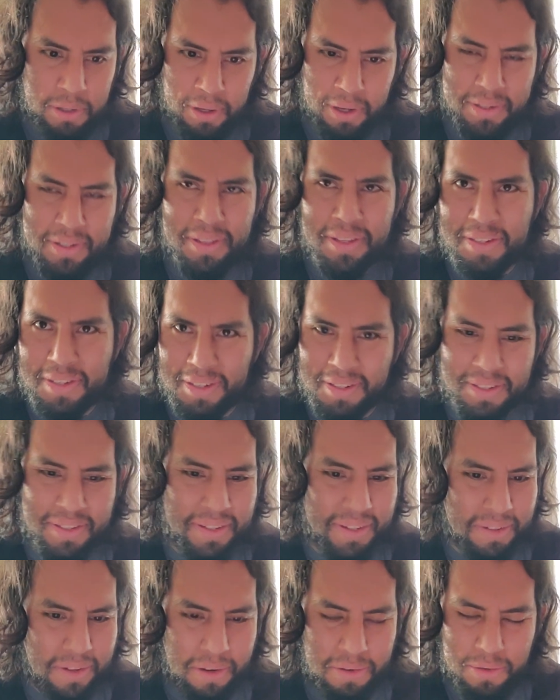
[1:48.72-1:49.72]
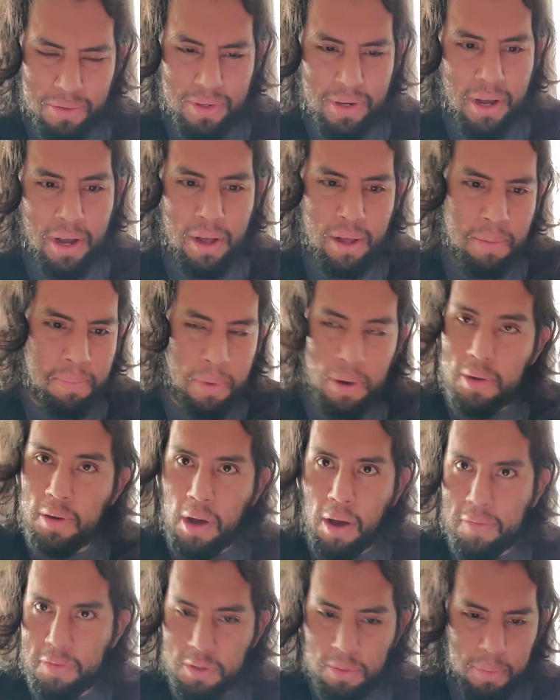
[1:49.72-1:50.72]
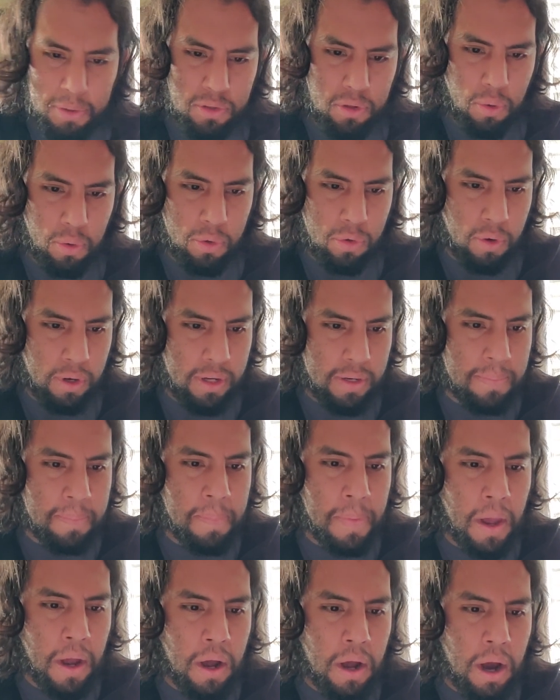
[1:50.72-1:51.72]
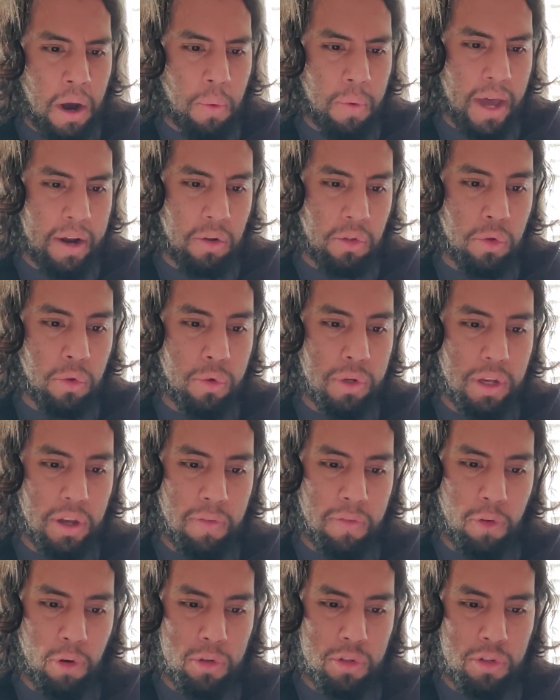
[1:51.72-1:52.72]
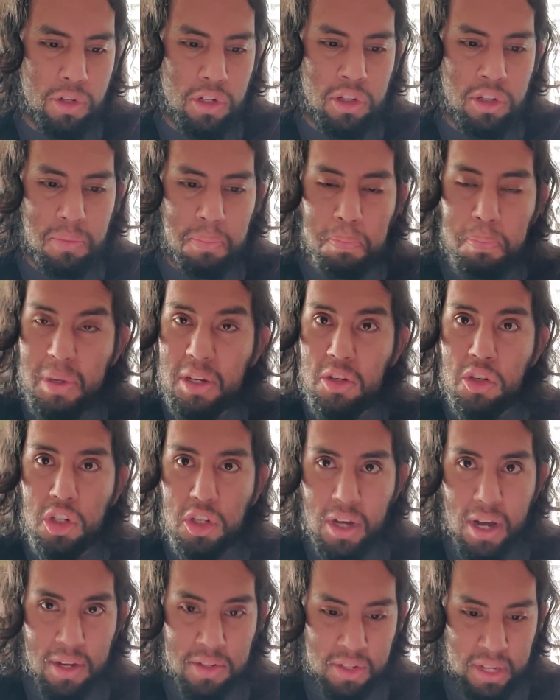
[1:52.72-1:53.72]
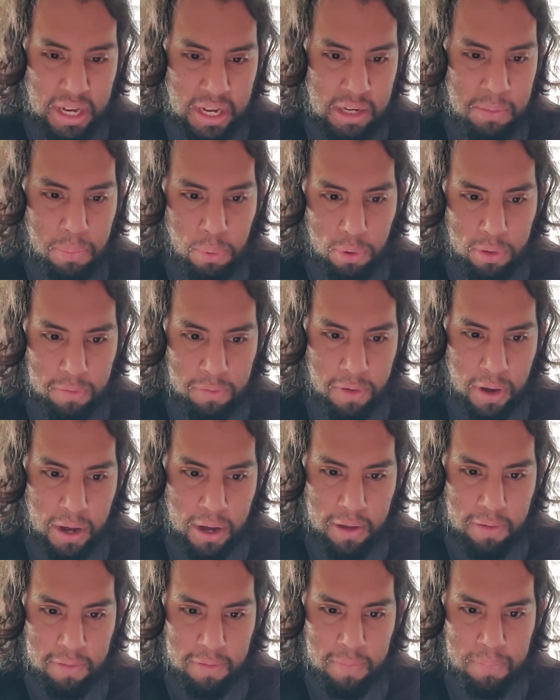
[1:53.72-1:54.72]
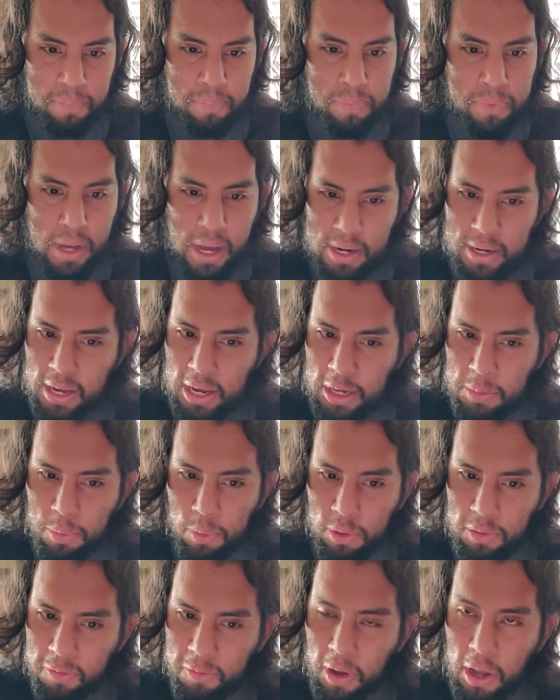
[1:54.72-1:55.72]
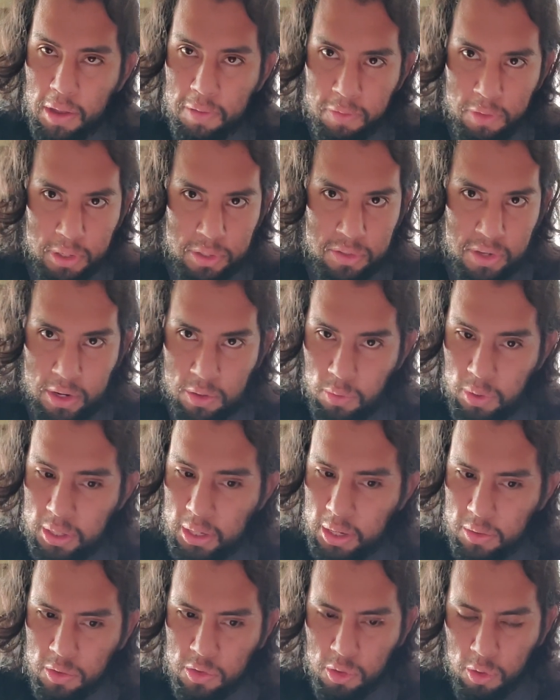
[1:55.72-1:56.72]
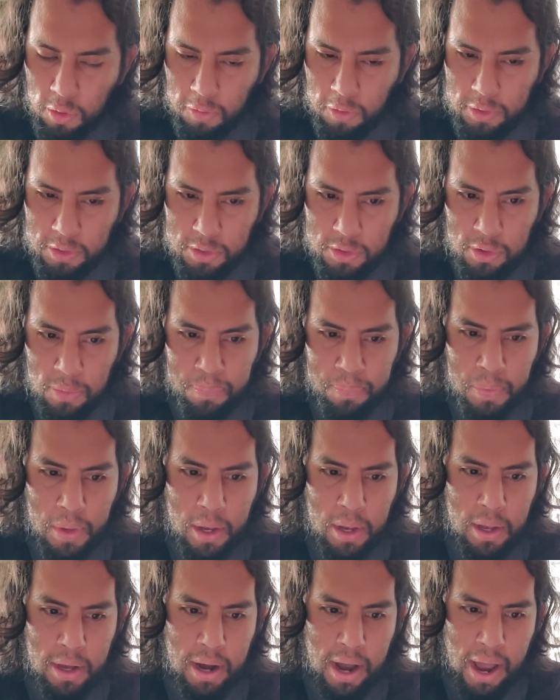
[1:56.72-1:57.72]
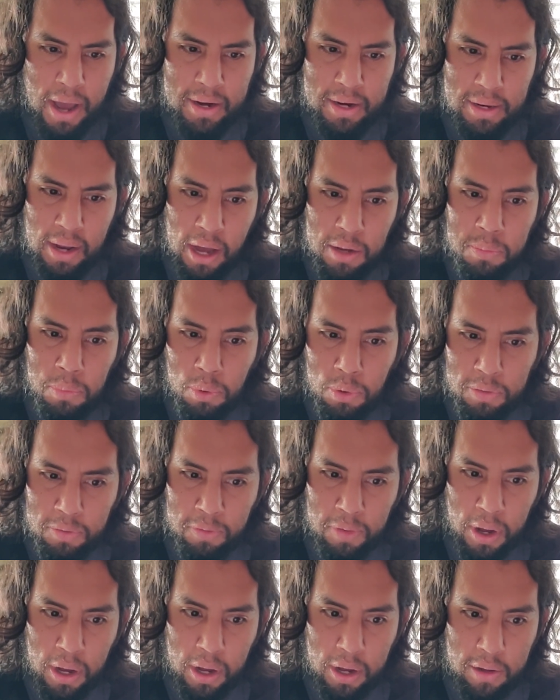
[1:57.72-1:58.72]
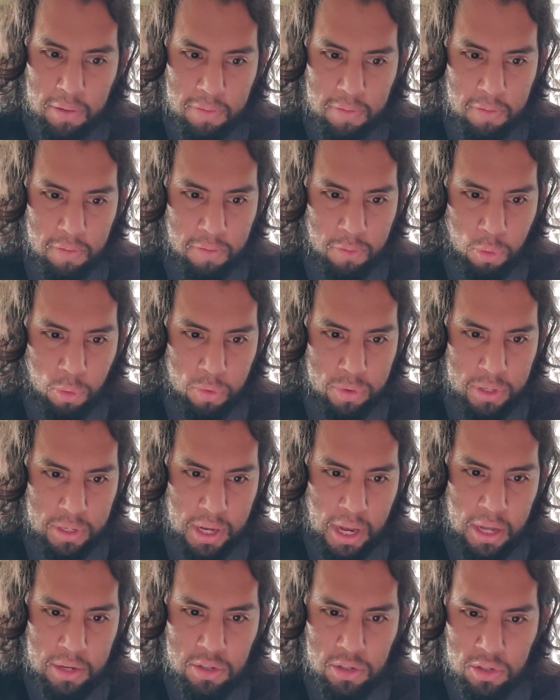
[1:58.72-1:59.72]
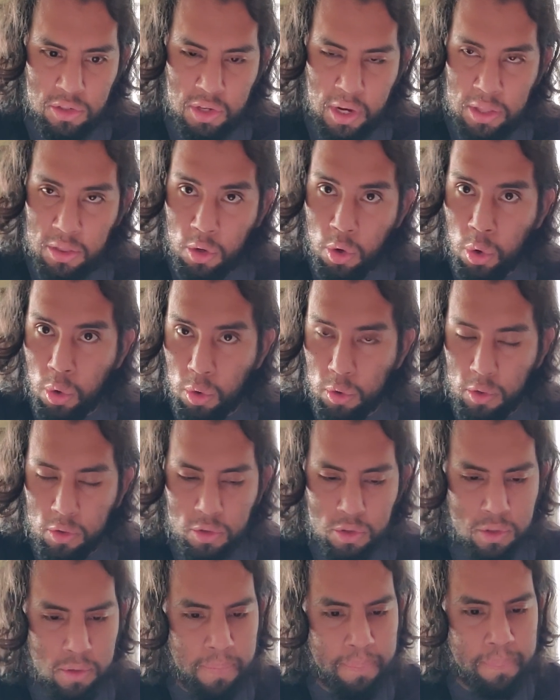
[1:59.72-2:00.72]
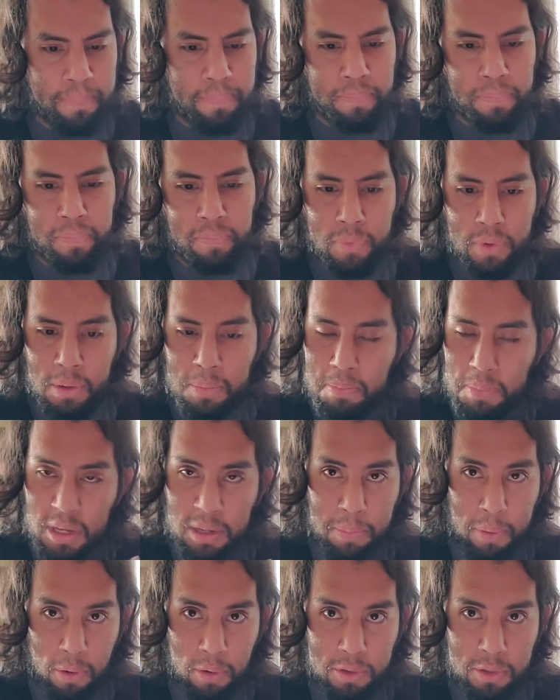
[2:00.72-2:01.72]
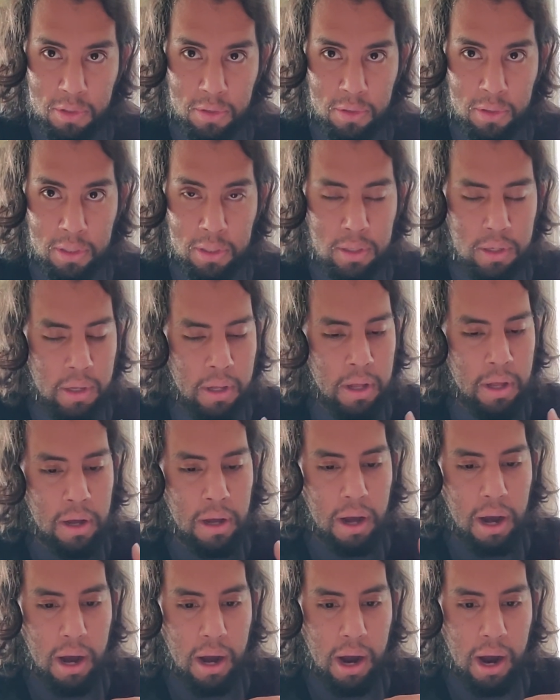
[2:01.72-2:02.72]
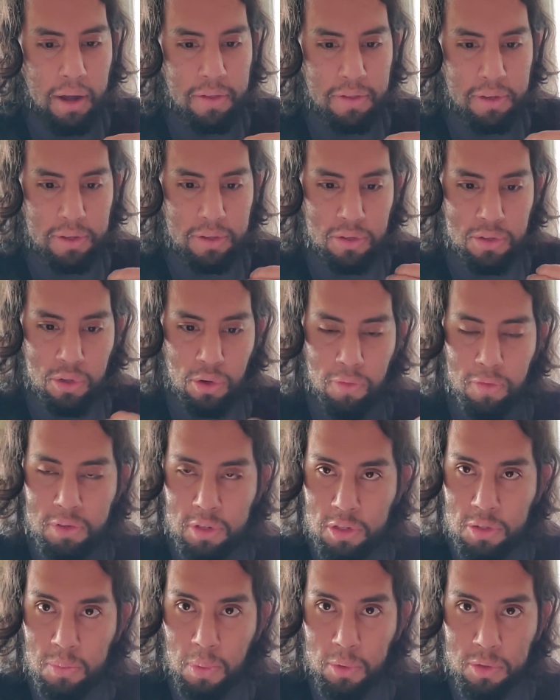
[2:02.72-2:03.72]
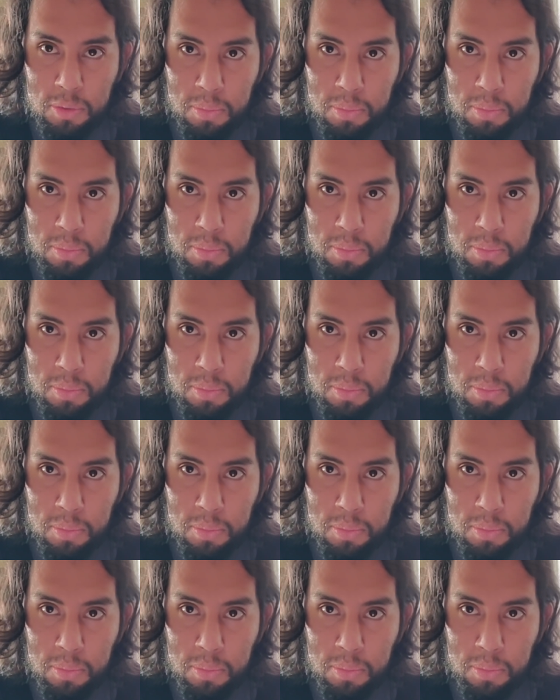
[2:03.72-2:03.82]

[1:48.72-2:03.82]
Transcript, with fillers: less than the sixty six hundred, but obviously much lower grade. We had a Lugia first edition BGS eight point five. Had an eight point five for the centering and the surface and a 9.5 for the edges and the corners. Me personally, I think the surface is most